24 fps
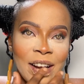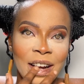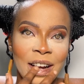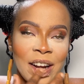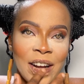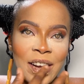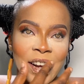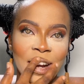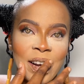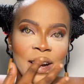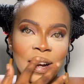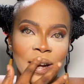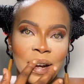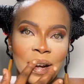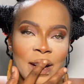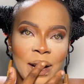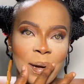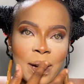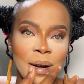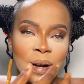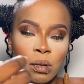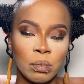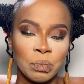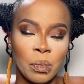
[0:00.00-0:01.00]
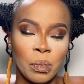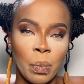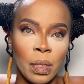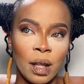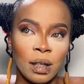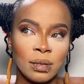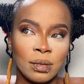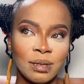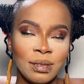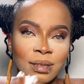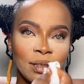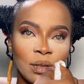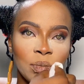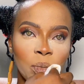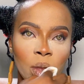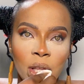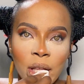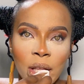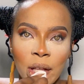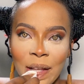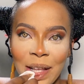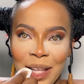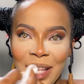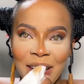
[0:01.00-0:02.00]
colored setting powder. I
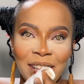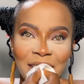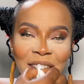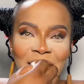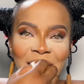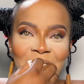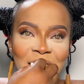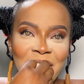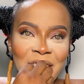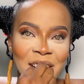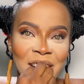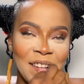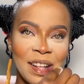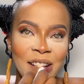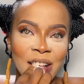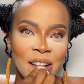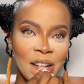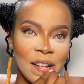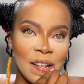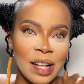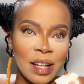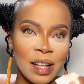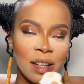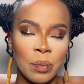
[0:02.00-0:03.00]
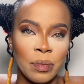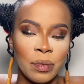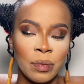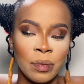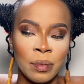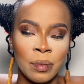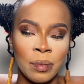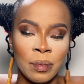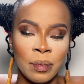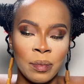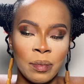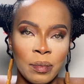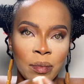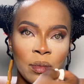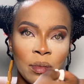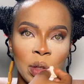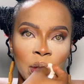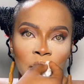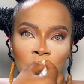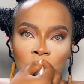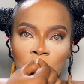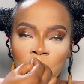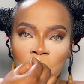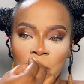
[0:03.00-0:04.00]
just went in with a
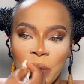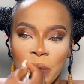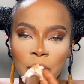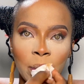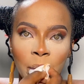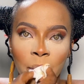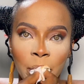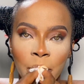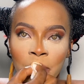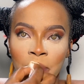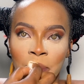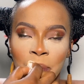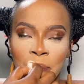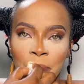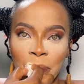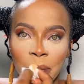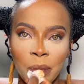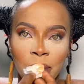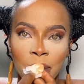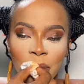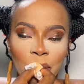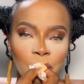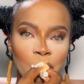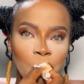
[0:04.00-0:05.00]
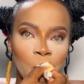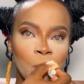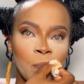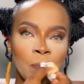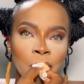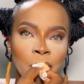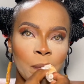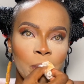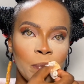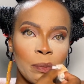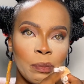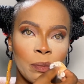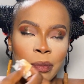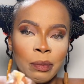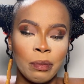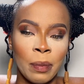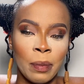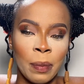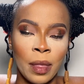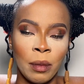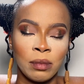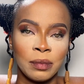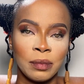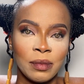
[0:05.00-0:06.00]
translucent setting
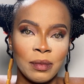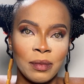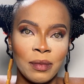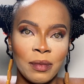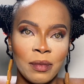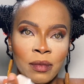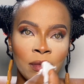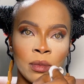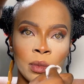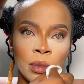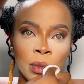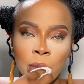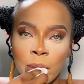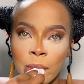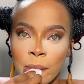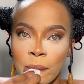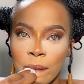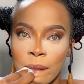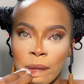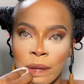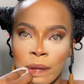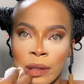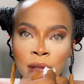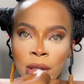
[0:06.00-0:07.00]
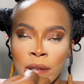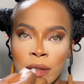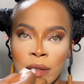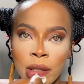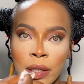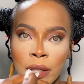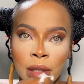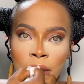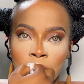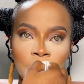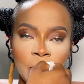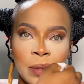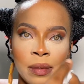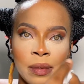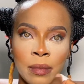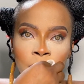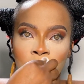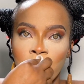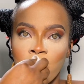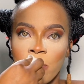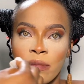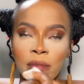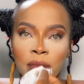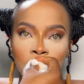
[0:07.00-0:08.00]
powder because I didn't want it to leave any extra
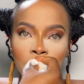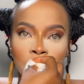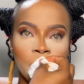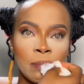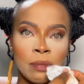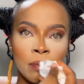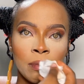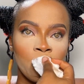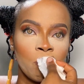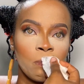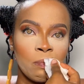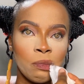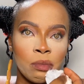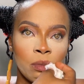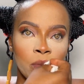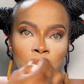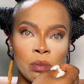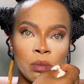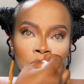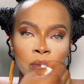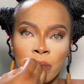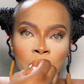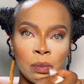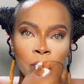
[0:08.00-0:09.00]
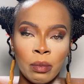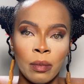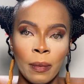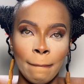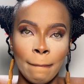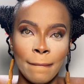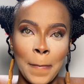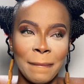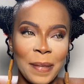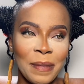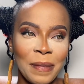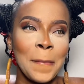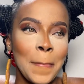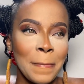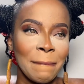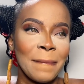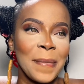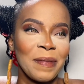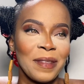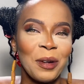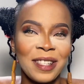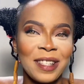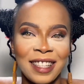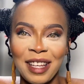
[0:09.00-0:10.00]
color. I just wanted to set
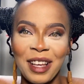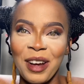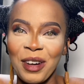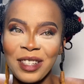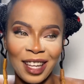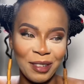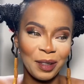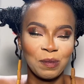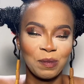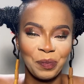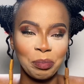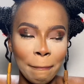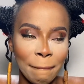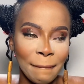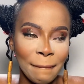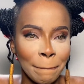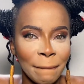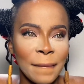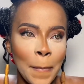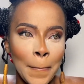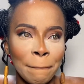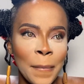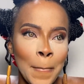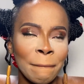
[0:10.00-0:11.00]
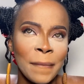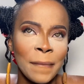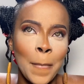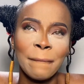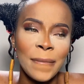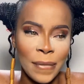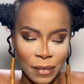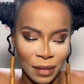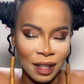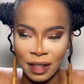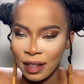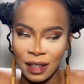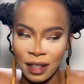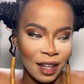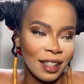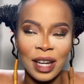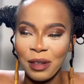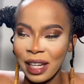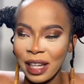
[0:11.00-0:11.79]
the face. And